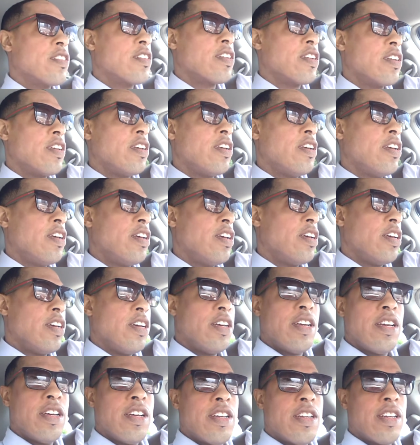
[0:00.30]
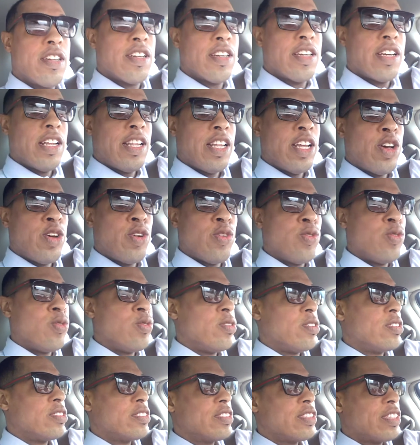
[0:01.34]
Hello,
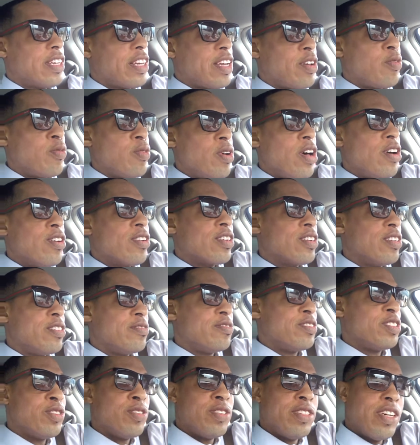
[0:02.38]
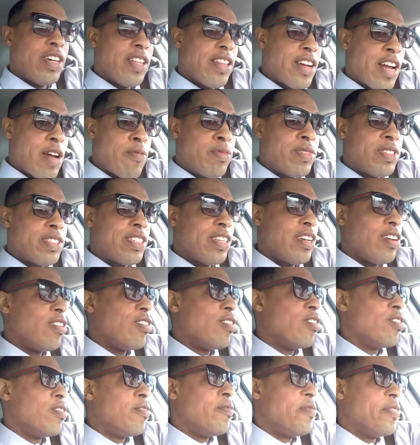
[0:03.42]
and welcome to another
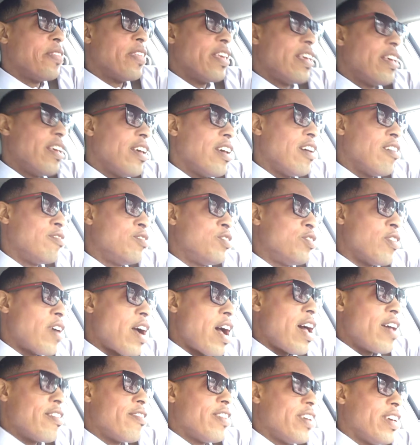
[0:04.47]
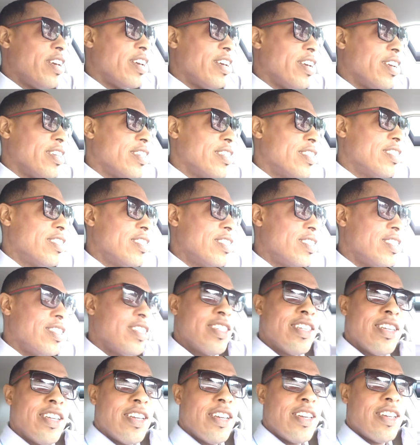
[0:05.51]
episode of Driving
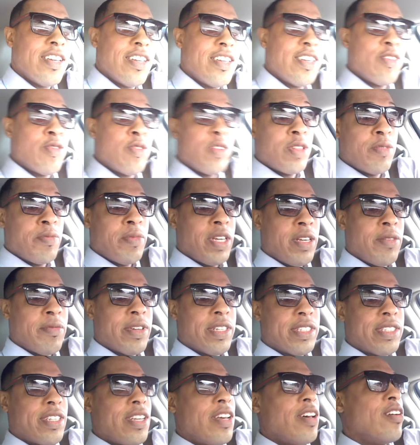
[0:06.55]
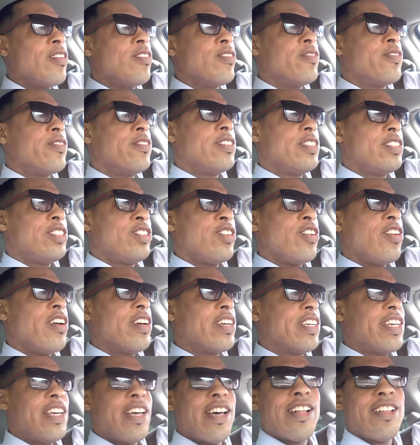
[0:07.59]
with me, myself,
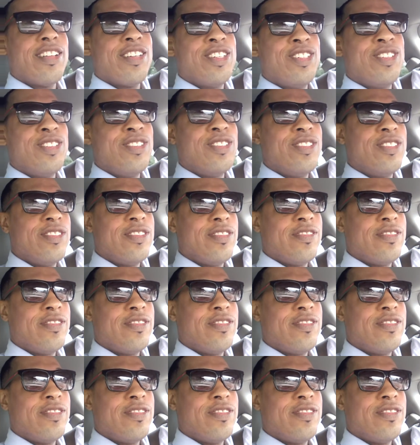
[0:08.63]
Sean Calhoun.